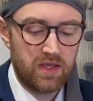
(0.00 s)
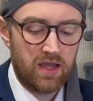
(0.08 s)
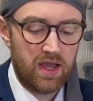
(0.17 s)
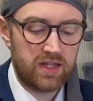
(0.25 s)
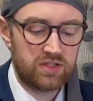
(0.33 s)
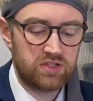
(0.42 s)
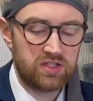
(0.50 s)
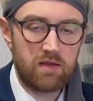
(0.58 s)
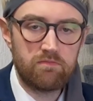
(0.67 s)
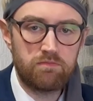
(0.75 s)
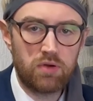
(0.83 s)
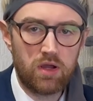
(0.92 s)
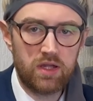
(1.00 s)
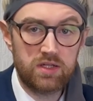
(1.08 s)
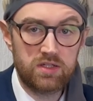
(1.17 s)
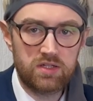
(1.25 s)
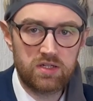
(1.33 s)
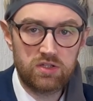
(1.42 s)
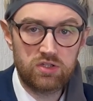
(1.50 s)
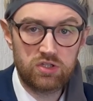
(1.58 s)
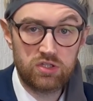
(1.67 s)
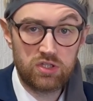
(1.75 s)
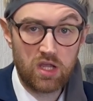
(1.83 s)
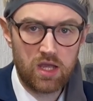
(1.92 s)
at some point
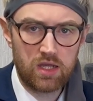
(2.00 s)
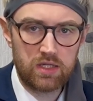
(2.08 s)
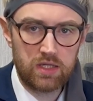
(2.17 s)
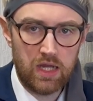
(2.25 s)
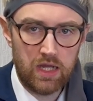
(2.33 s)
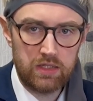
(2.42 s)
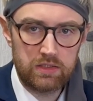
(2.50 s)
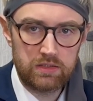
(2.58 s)
circa